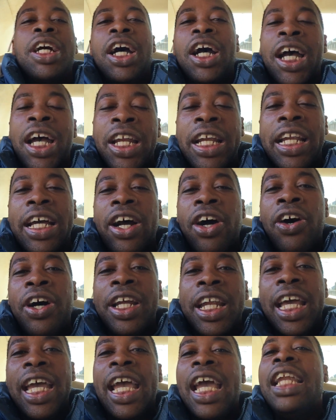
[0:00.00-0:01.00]
and
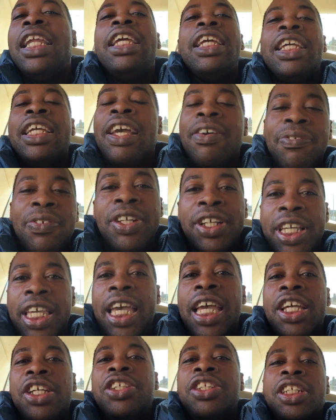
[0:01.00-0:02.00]
on any given
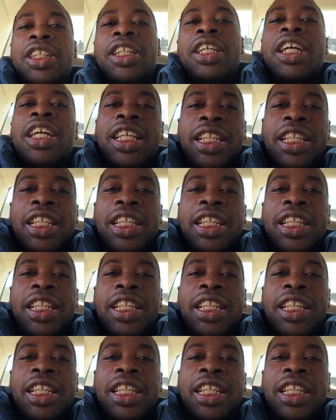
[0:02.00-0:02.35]
occasion